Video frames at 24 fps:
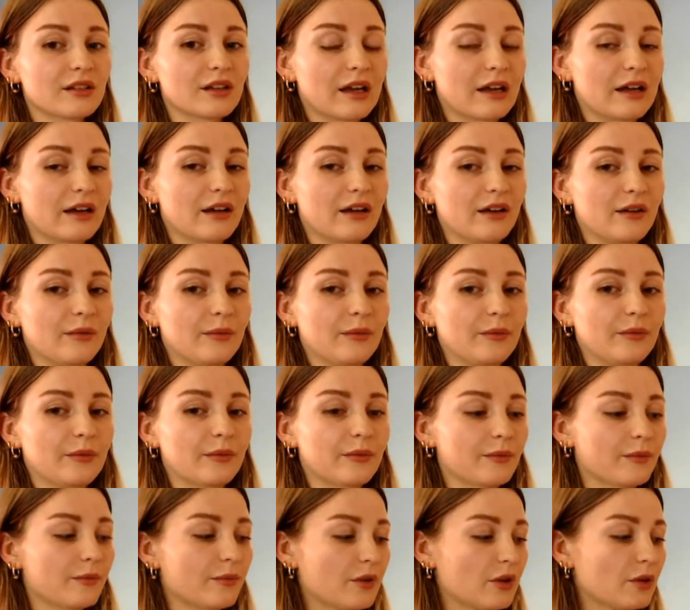um,
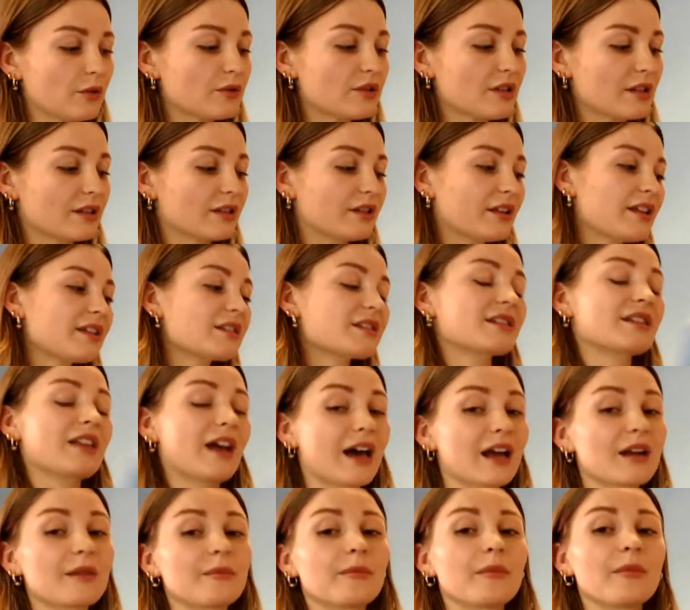use at least
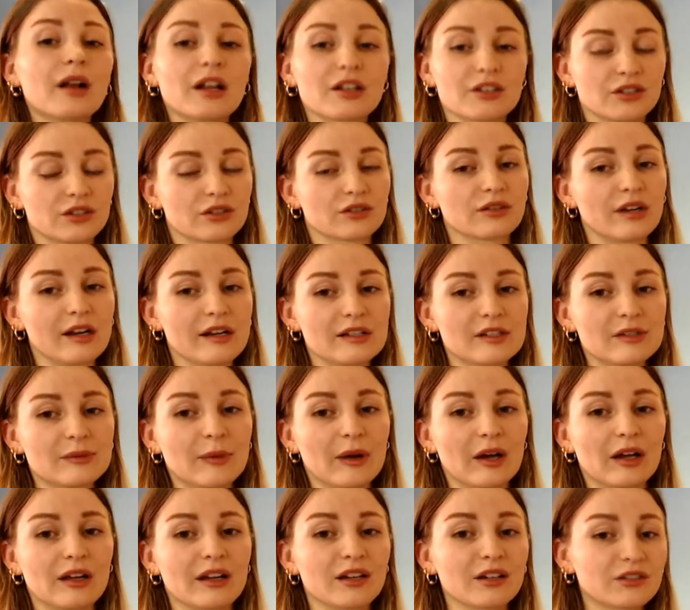that much grain
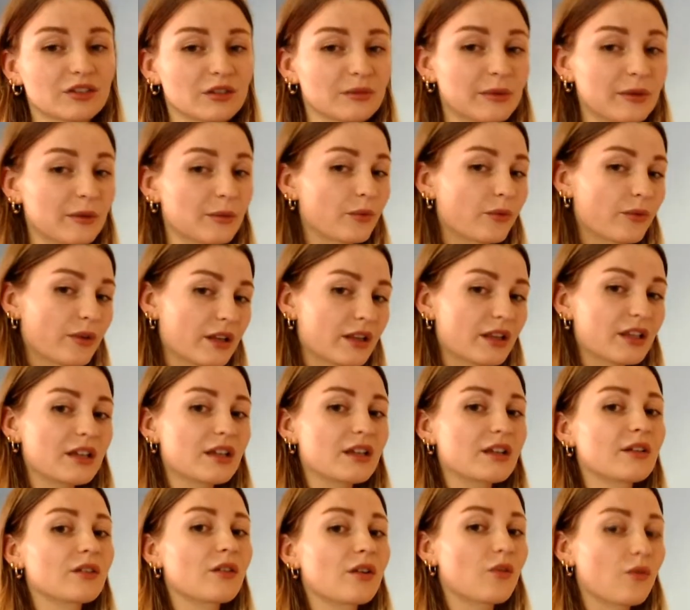spawn, and it should be
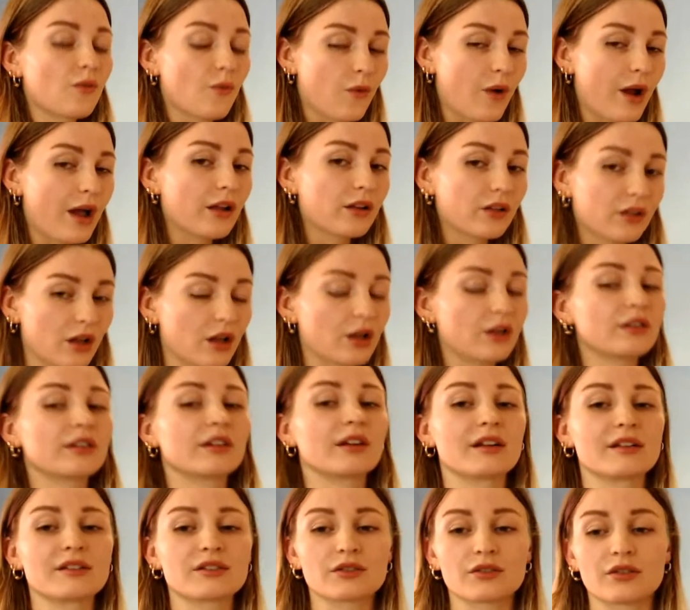really well
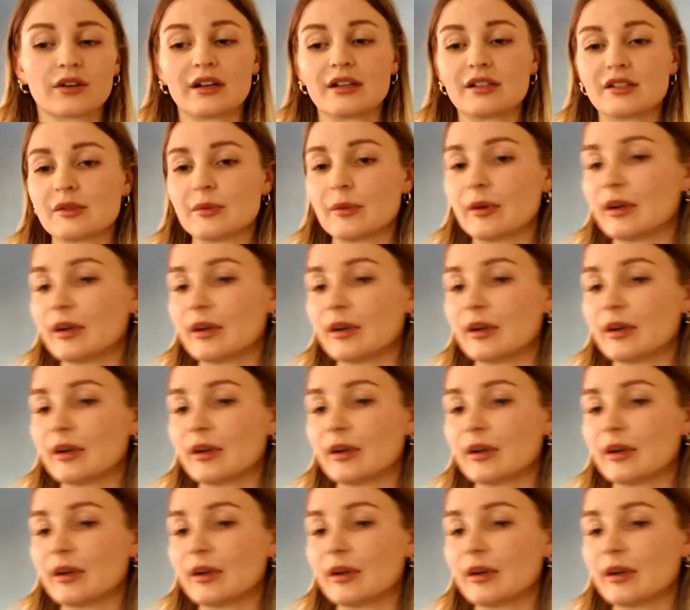colonized grain